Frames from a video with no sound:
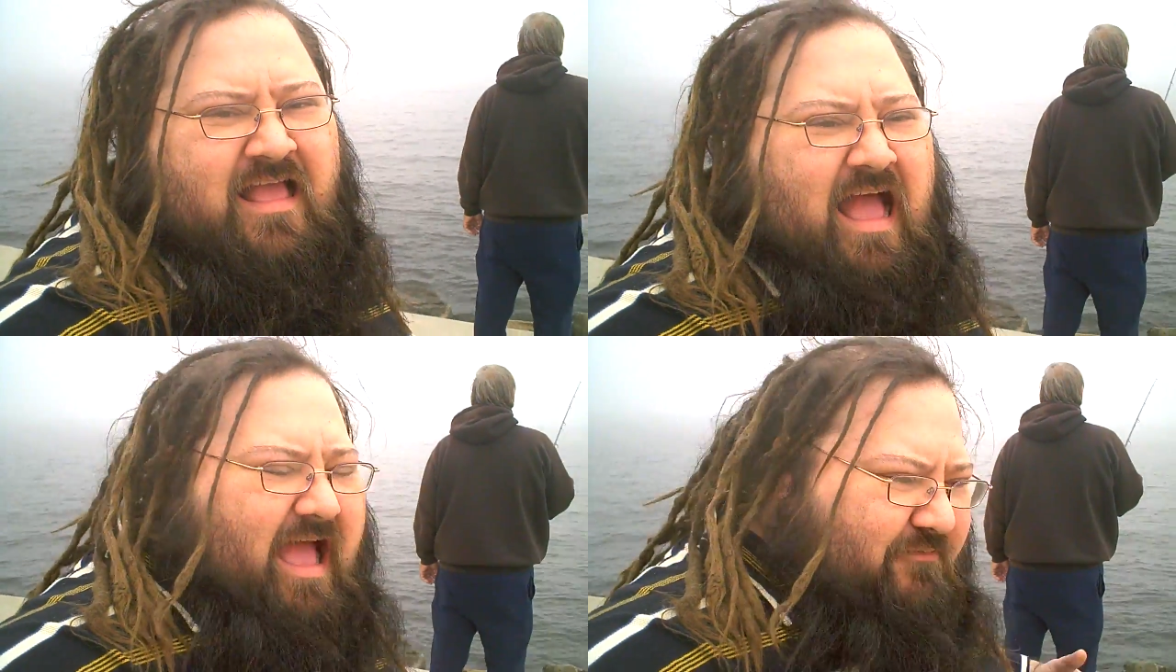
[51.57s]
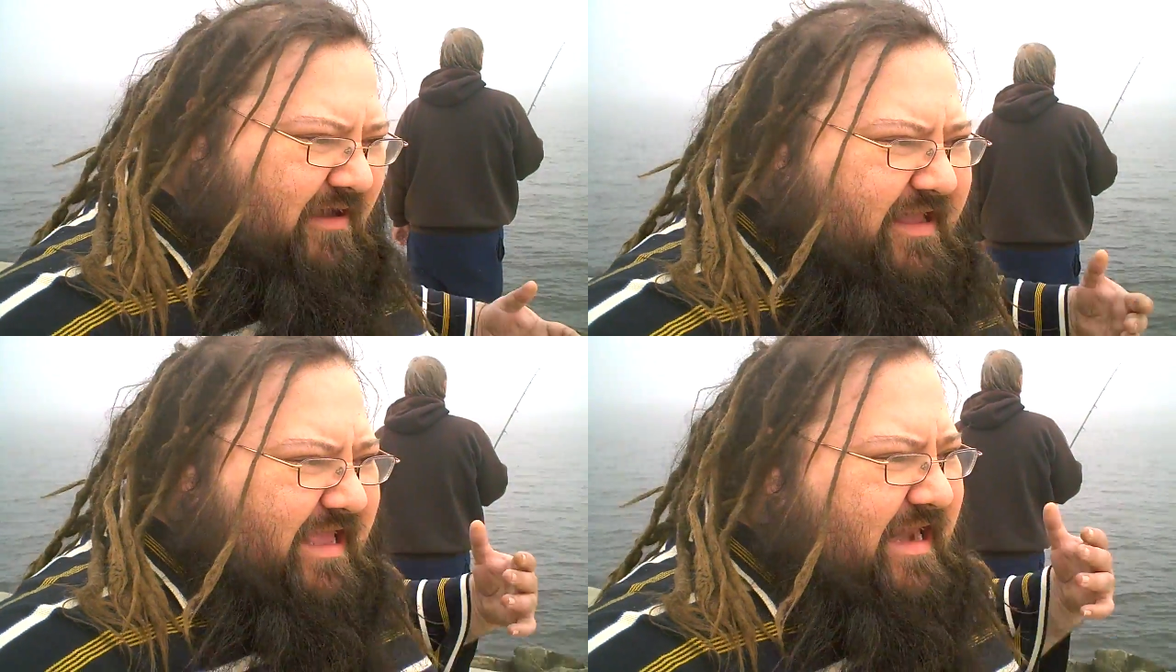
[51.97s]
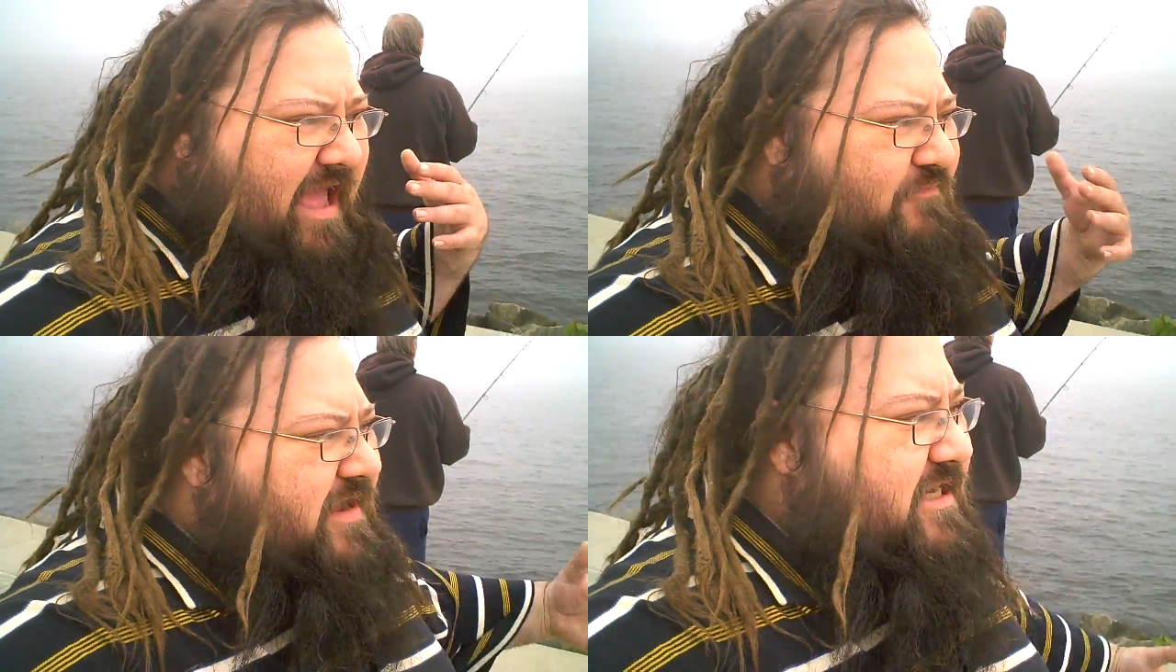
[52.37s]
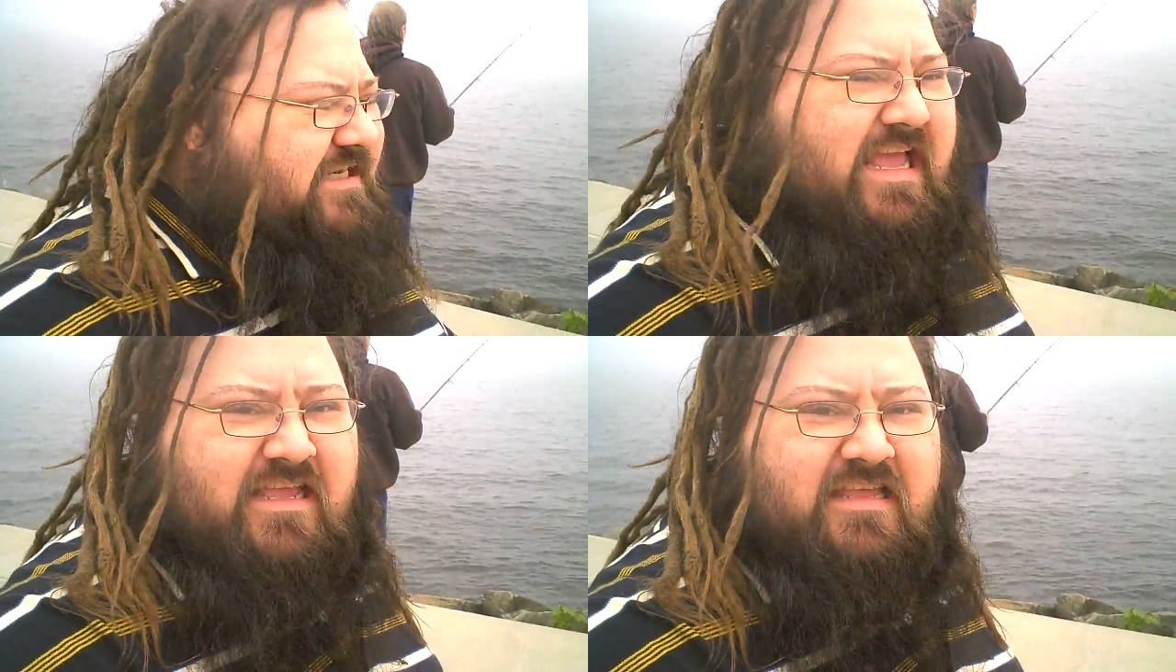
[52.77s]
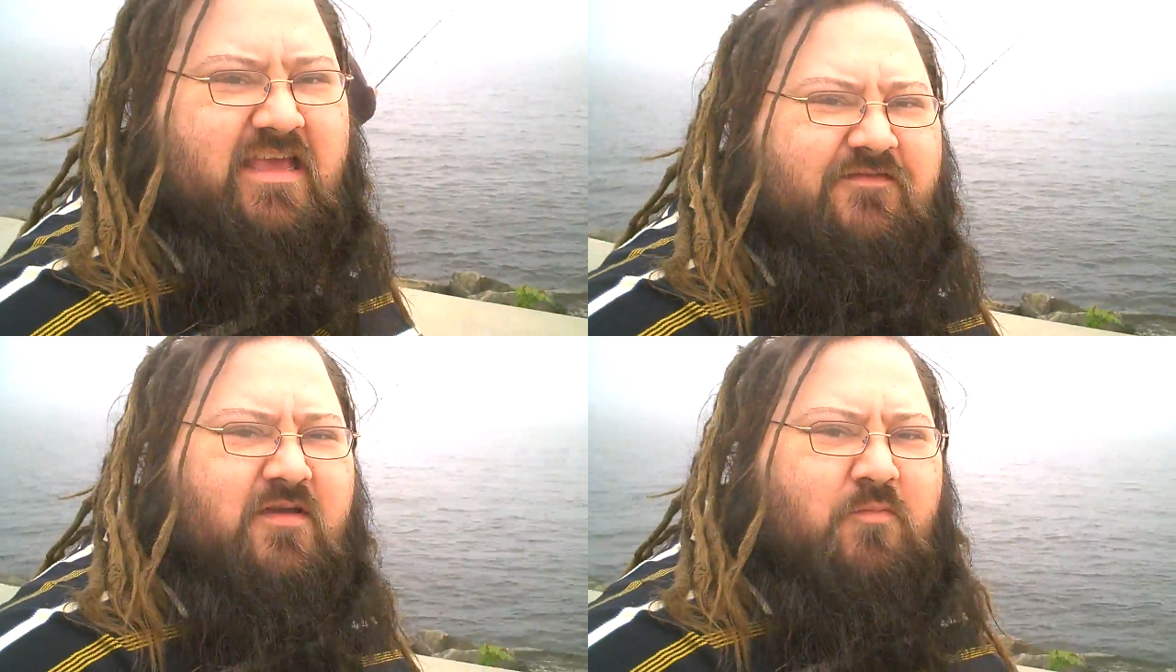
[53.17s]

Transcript: I wish I could give you